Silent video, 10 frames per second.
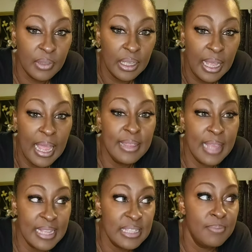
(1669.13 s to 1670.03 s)
And
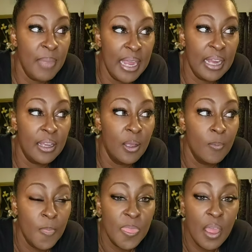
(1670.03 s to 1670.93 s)
that's make
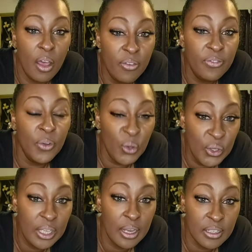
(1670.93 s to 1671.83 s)
a full
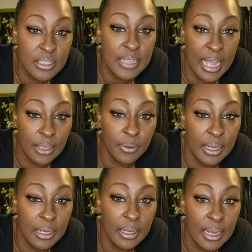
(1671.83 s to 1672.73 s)
year's salary
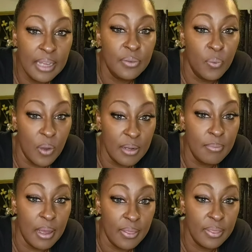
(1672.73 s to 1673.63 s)
in one month.
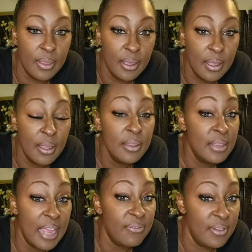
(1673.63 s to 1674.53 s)
They've
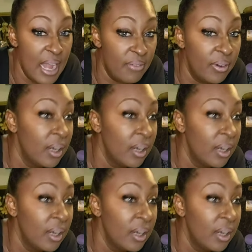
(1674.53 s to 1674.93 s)
never.